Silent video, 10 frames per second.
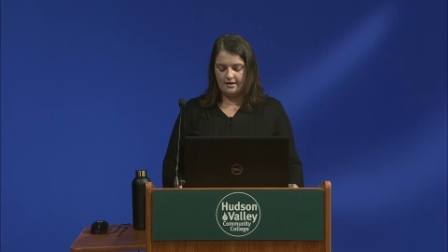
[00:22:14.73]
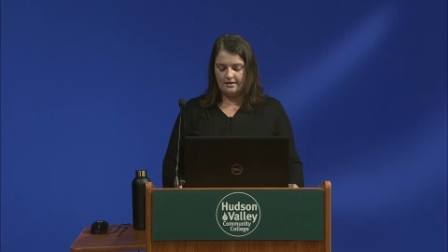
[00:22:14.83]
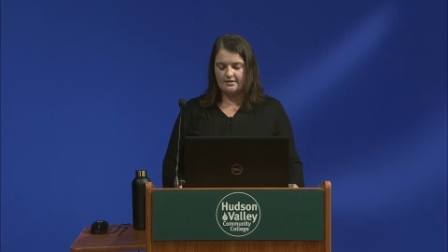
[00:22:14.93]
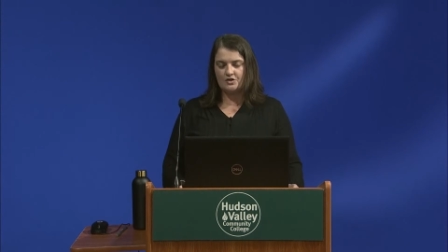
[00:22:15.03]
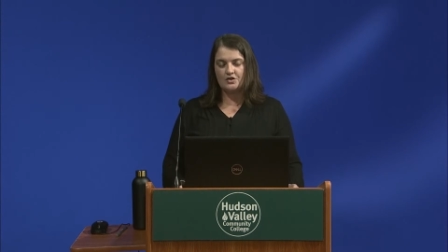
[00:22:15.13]

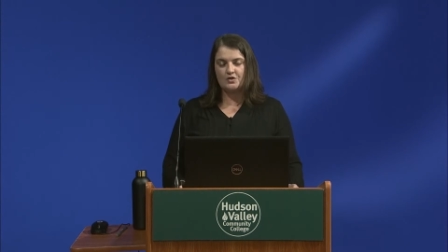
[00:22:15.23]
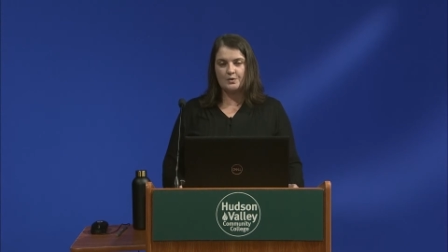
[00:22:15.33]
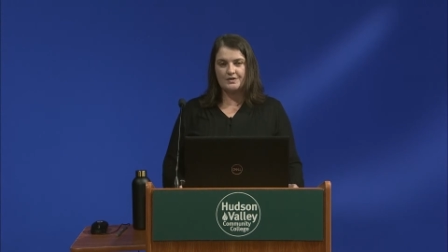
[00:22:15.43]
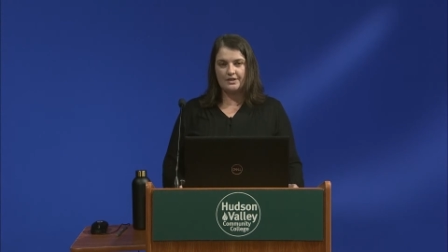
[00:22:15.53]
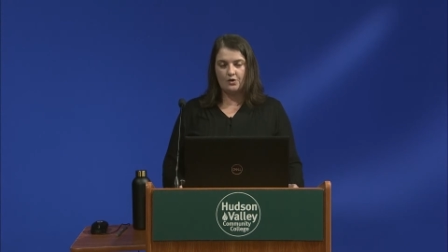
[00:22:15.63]
such as
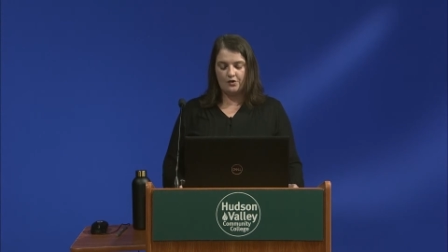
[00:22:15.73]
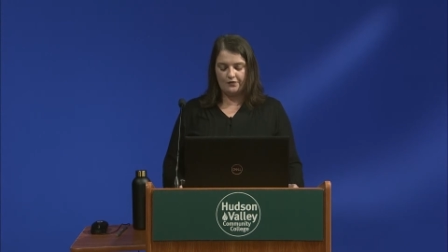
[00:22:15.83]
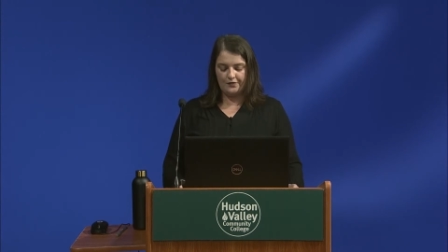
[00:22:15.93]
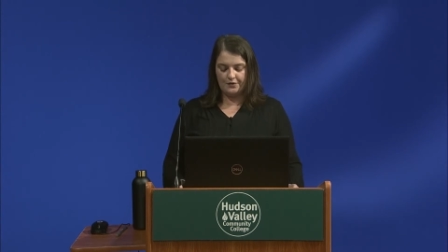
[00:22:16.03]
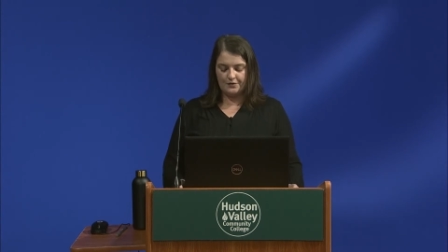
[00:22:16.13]
sourcing local
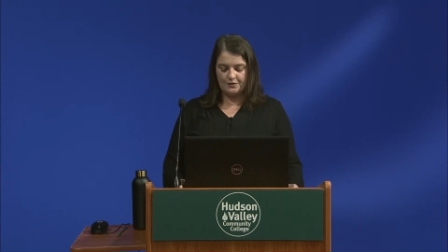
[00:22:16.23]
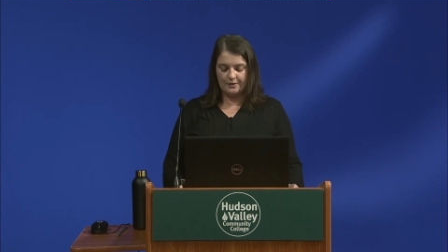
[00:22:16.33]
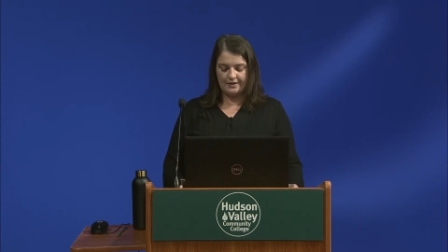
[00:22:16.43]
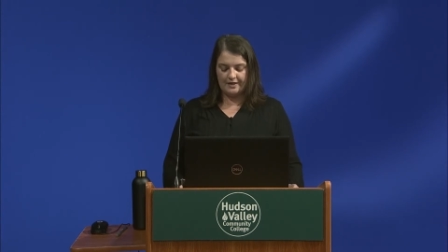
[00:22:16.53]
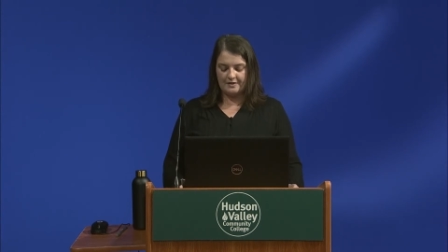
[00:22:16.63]
foods
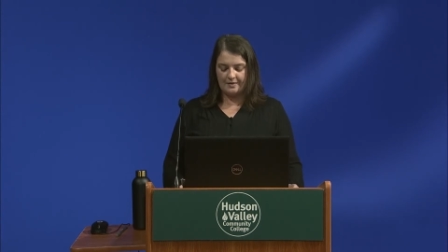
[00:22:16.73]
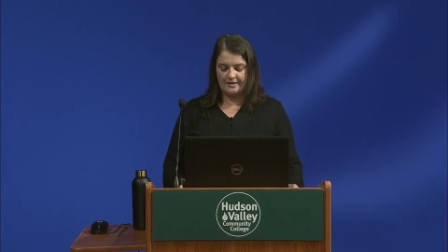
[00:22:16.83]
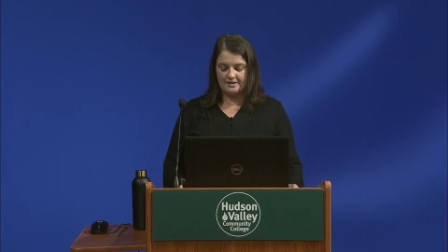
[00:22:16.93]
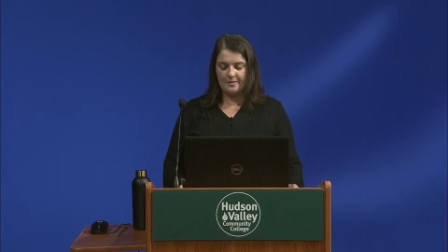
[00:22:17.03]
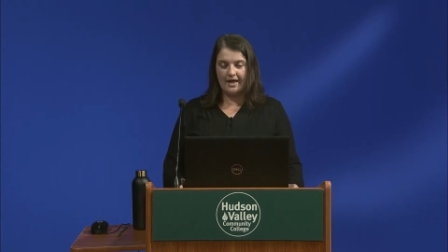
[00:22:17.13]
with less
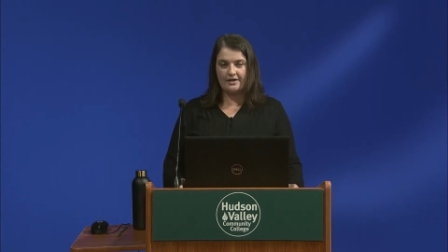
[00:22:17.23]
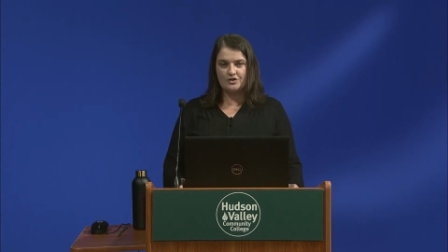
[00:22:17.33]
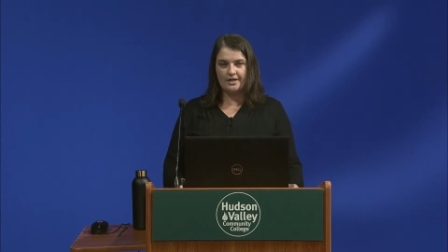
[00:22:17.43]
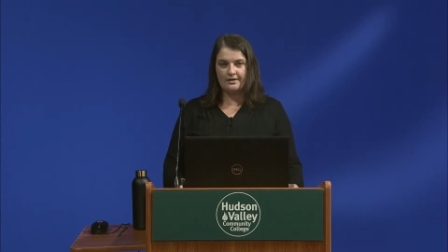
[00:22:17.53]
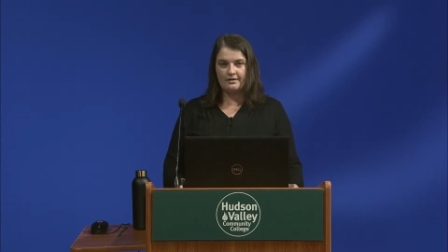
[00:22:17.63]
plastic
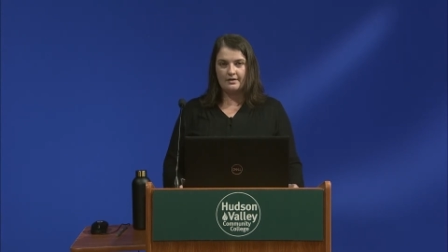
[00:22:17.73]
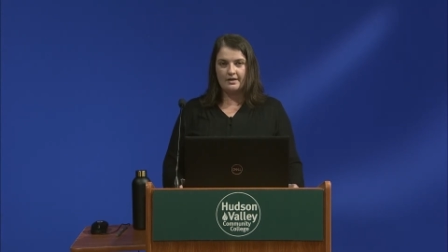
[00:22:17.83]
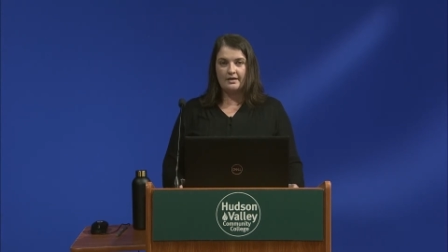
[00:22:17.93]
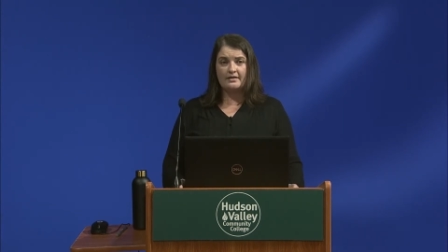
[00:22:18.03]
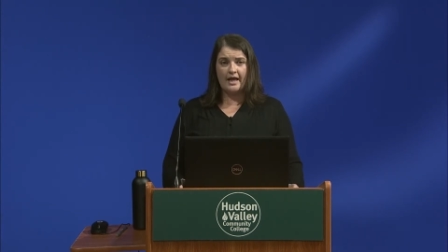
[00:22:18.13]
packaging,
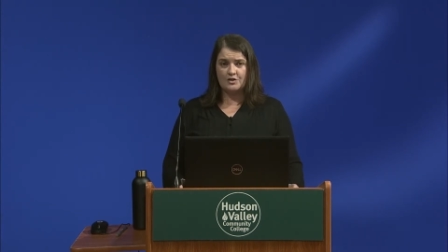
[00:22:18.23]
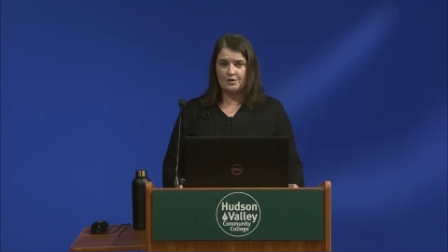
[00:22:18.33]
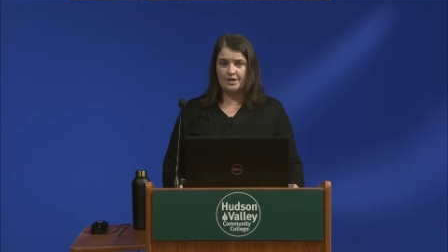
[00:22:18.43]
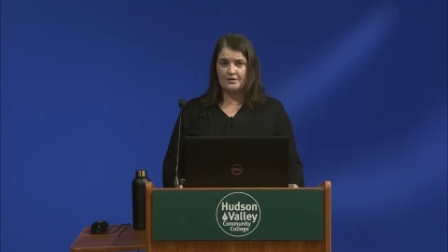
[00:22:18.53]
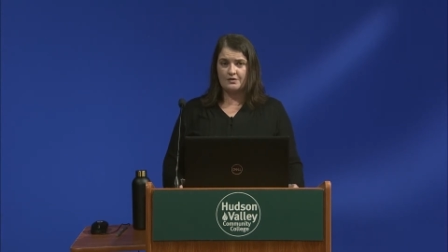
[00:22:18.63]

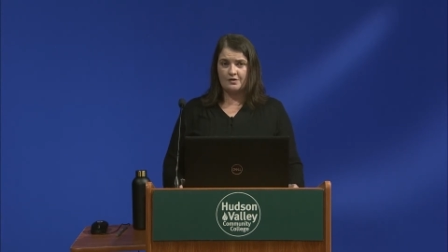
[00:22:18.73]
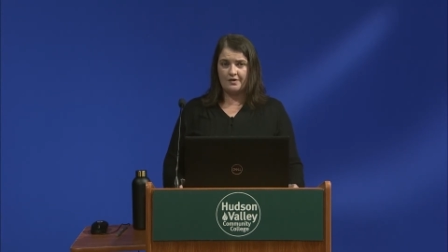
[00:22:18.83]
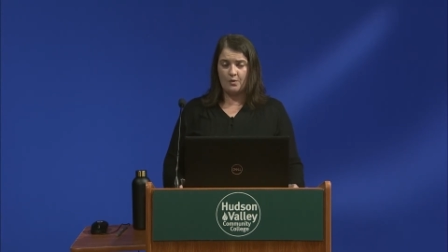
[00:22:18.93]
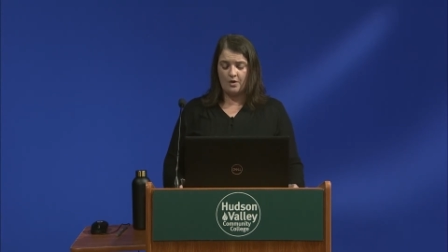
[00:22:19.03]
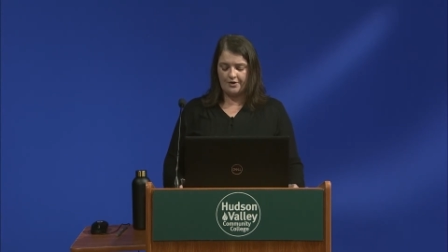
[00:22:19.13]
naturally
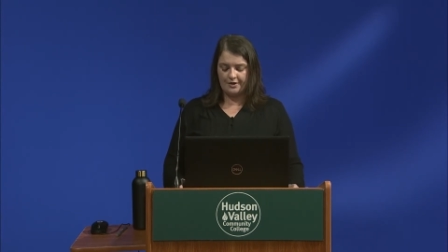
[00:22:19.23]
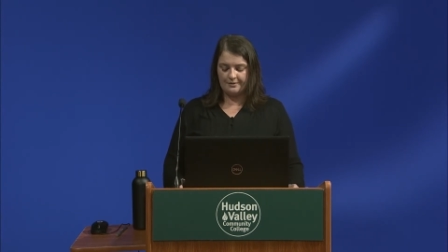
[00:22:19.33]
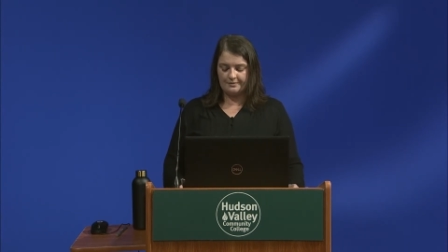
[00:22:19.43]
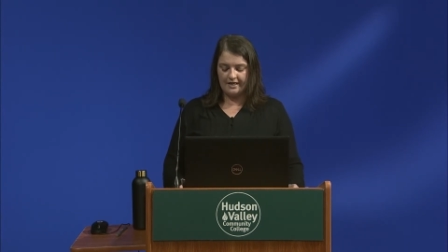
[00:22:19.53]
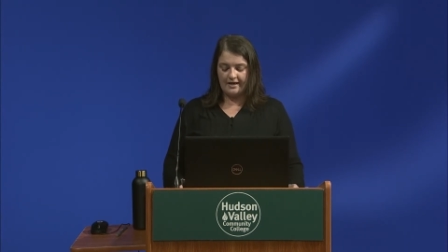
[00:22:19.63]
conserving
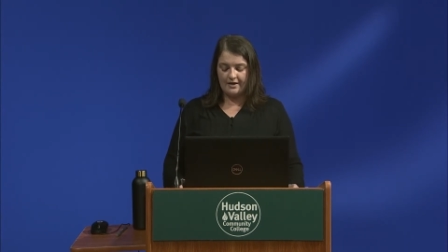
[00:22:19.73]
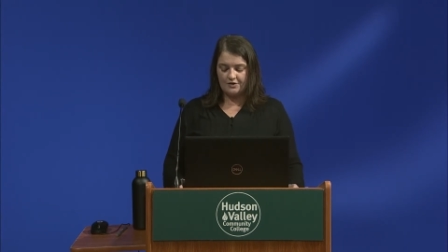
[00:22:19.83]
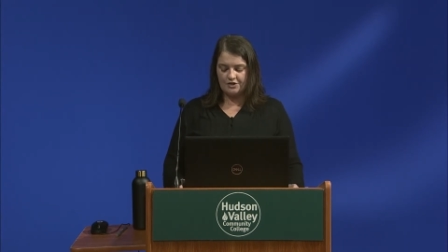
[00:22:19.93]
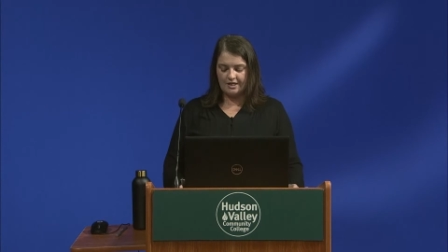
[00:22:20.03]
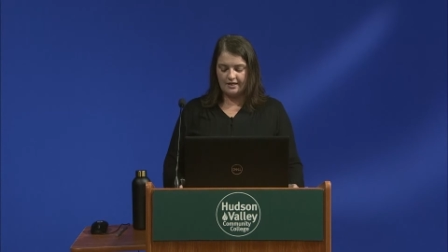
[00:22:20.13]
water and
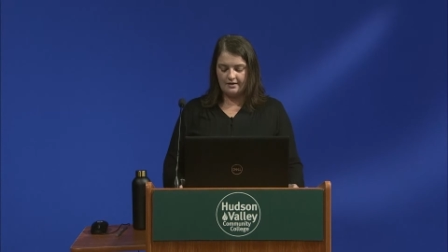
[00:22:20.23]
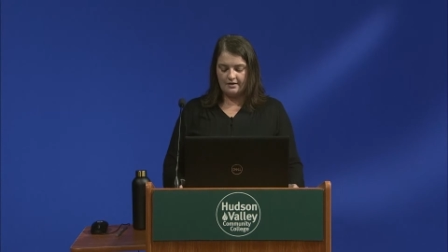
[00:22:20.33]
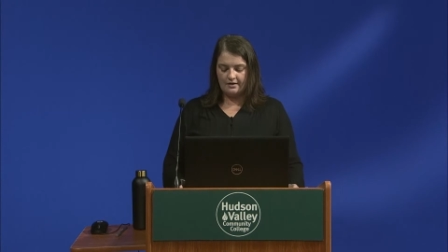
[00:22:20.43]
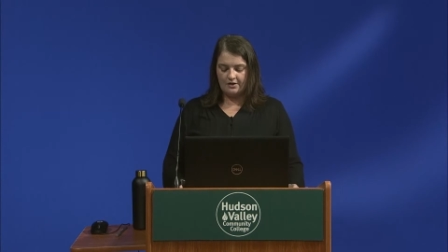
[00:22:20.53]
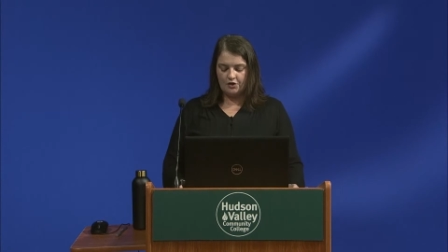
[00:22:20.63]
energy,
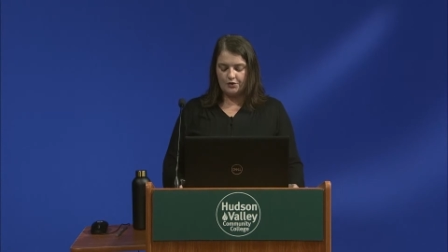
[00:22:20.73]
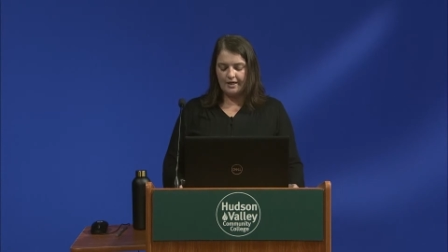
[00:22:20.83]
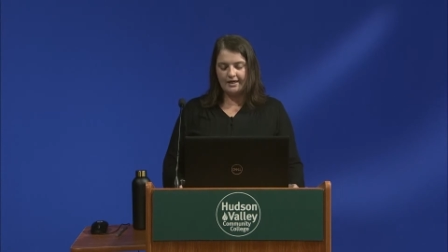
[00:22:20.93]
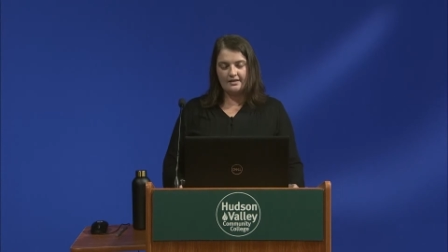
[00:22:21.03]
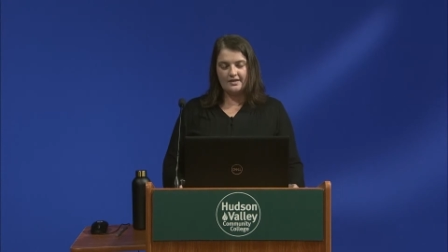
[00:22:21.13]

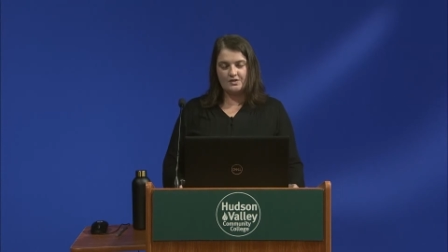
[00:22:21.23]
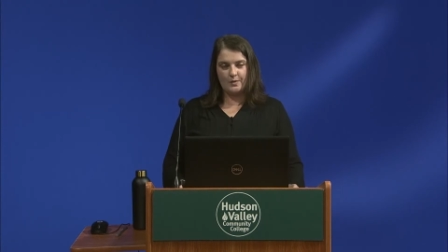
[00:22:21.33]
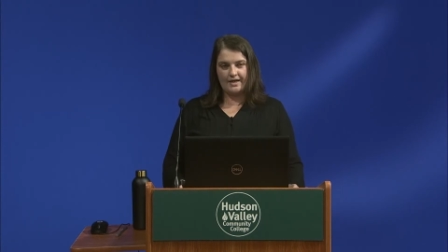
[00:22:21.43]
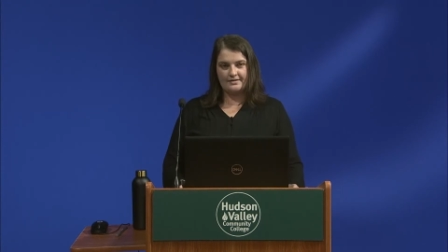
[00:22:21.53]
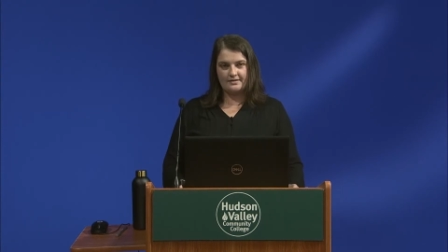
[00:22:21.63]
creating less
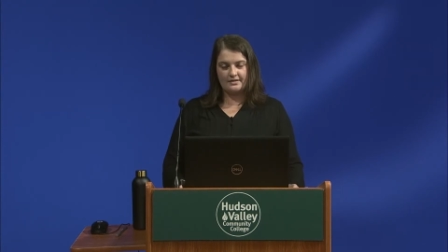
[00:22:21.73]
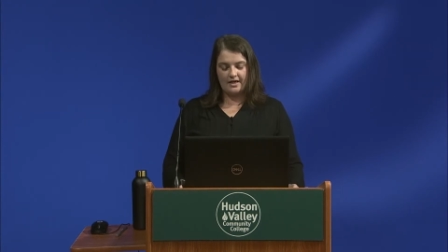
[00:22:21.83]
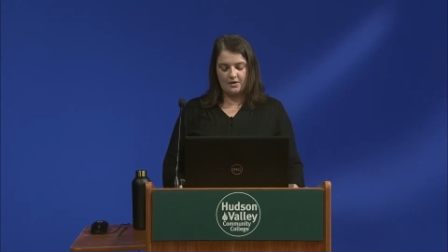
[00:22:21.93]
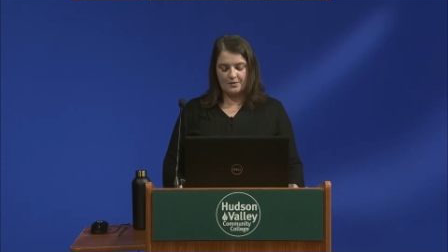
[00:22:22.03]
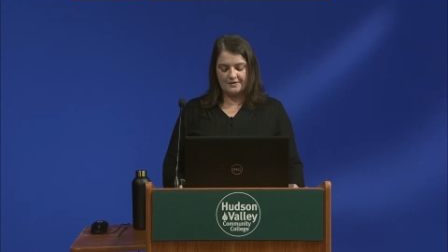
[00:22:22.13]
waste,
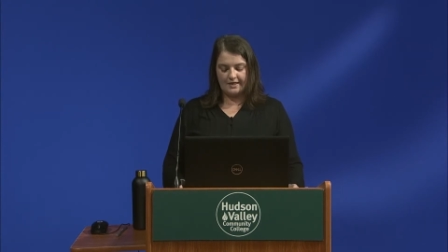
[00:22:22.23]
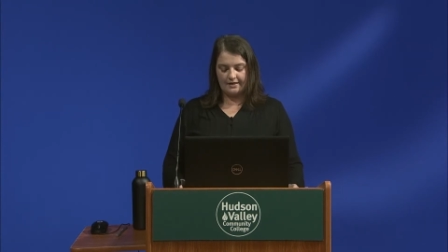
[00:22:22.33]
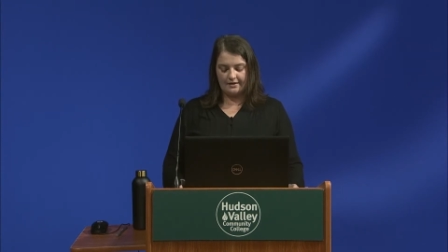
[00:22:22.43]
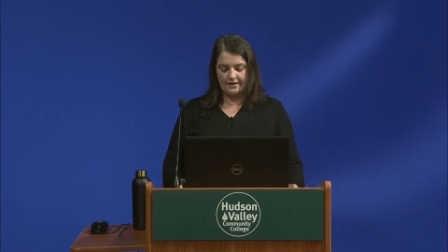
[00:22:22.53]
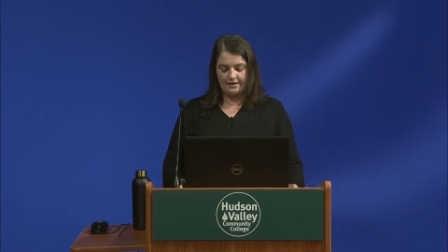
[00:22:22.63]
and
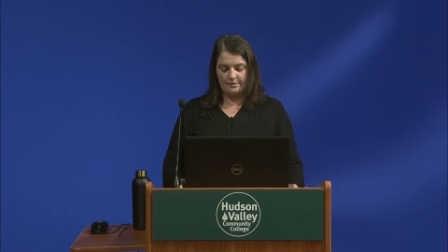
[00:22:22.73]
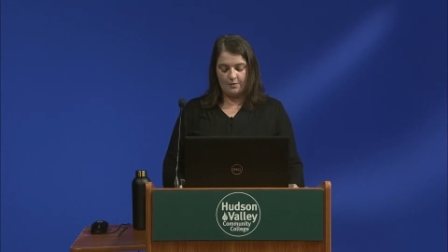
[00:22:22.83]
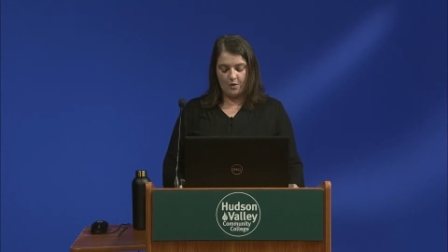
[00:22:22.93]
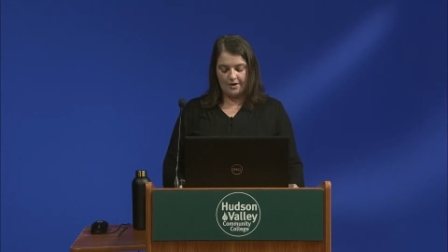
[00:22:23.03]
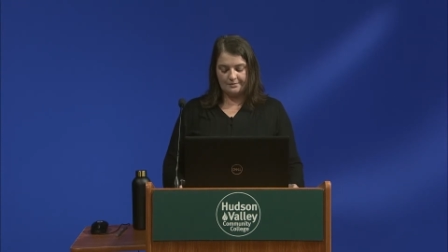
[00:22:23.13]
recycling
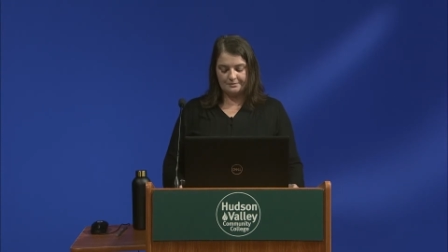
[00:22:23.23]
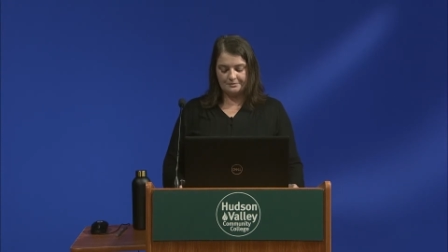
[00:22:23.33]
more.